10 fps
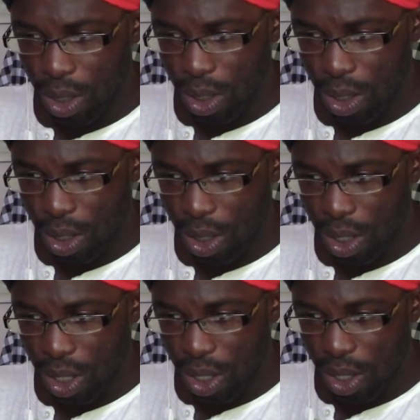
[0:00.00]
these little
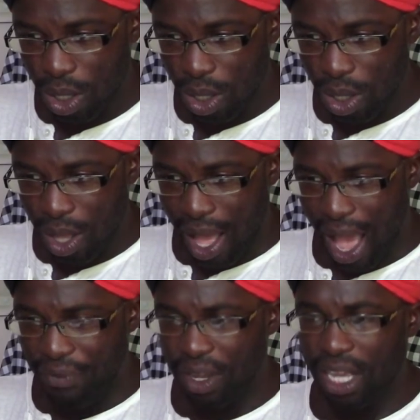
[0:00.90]
pancakes.
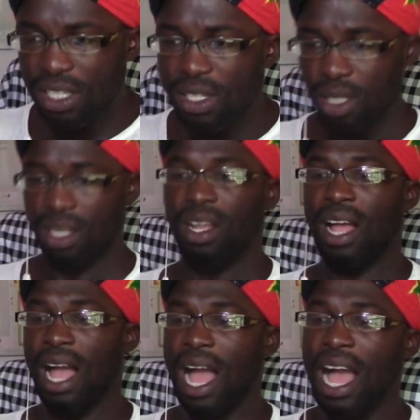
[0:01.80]
I think I,
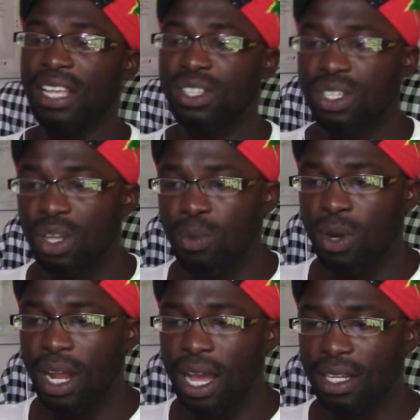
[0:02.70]
I saw
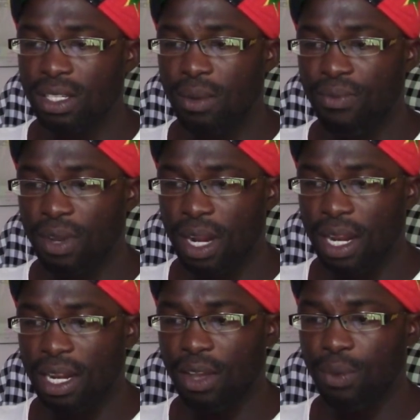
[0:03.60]
someone had something
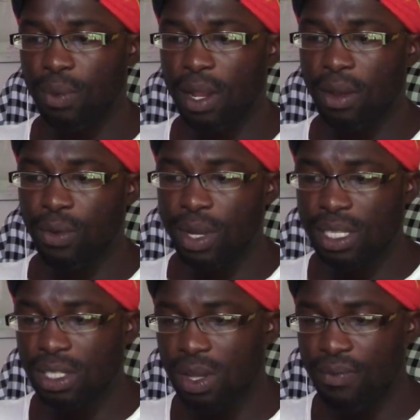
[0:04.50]
like they could be
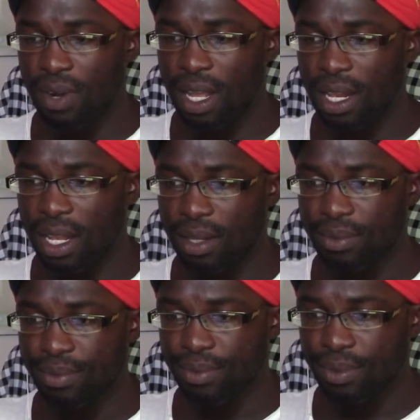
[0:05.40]
created something like that
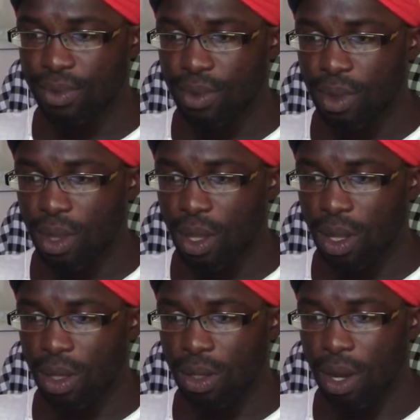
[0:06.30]
you
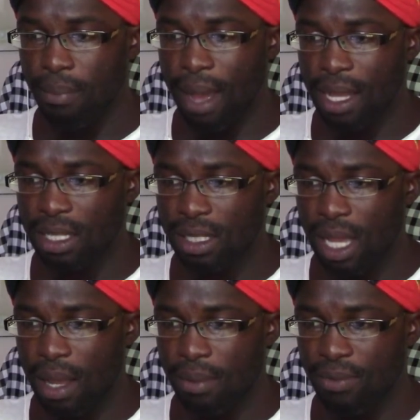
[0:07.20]
know on Max
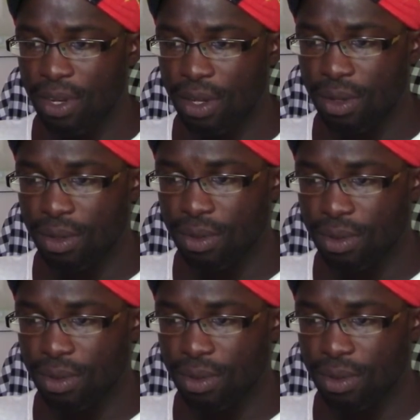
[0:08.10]
um video